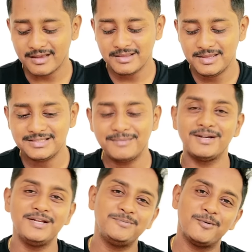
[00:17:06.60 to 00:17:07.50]
the
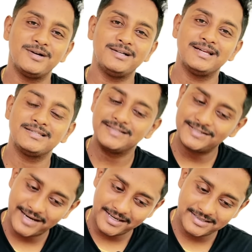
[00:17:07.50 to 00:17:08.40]
summarized spoken text
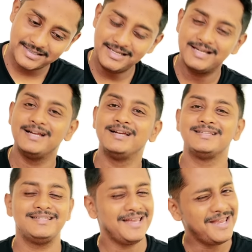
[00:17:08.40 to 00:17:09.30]
strategy,
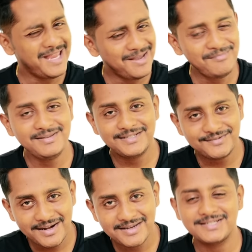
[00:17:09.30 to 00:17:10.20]
same
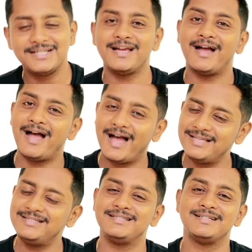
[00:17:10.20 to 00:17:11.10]
strategy
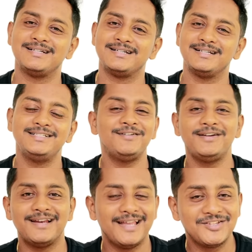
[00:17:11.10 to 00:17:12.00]
as the
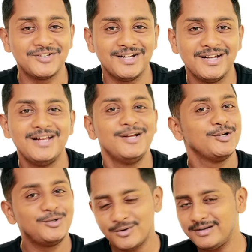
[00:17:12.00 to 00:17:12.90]
written lecture
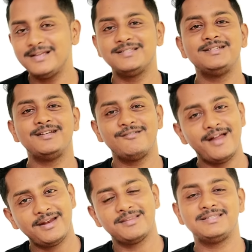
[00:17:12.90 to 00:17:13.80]
don't listen and
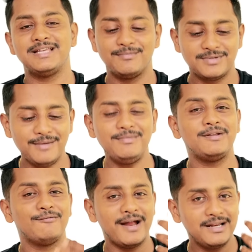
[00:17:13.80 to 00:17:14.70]
write at the same time
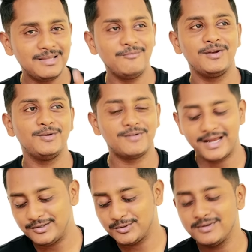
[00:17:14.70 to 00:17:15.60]
divide them when you
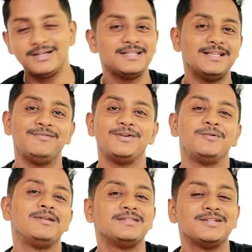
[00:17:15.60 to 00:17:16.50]
write don't listen when
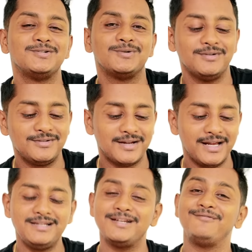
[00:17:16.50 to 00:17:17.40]
you listen don't
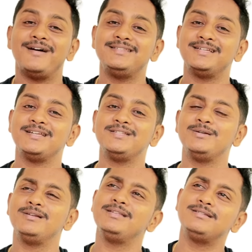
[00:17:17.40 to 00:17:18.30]
write and five seconds
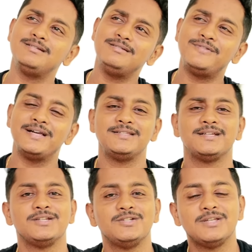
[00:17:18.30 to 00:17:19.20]
you listen five
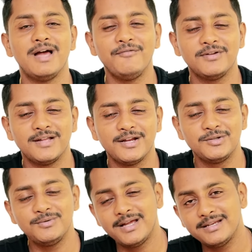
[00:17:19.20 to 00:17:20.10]
seconds after
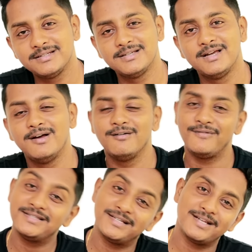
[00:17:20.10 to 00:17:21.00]
that you write
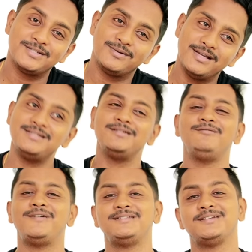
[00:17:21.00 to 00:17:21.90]
five seconds you
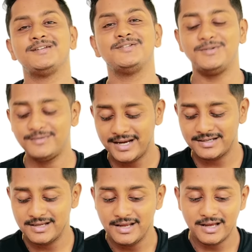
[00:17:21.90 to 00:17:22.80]
listen five seconds you
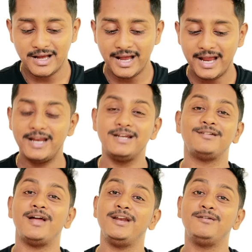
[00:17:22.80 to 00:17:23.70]
write and
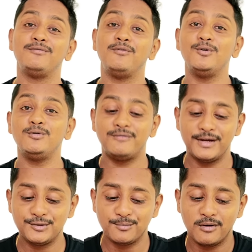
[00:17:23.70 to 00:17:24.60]
write four to
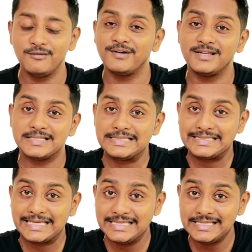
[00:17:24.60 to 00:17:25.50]
five small phrases
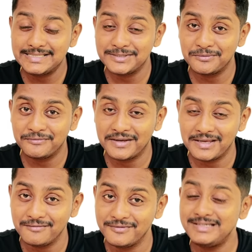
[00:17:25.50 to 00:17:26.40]
instead of
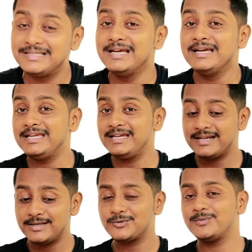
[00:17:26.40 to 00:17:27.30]
keywords
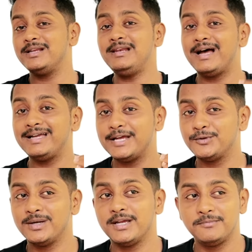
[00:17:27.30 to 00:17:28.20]
here as well i
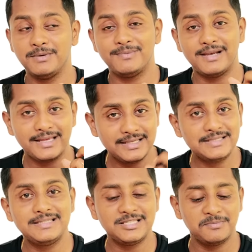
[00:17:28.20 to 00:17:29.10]
advocate people i
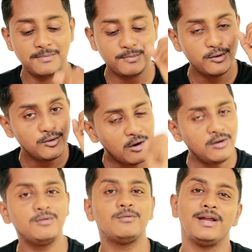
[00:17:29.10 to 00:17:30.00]
insist people
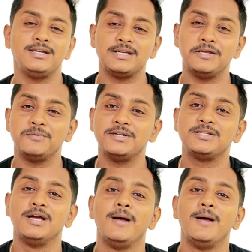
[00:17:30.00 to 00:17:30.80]
not to write keywords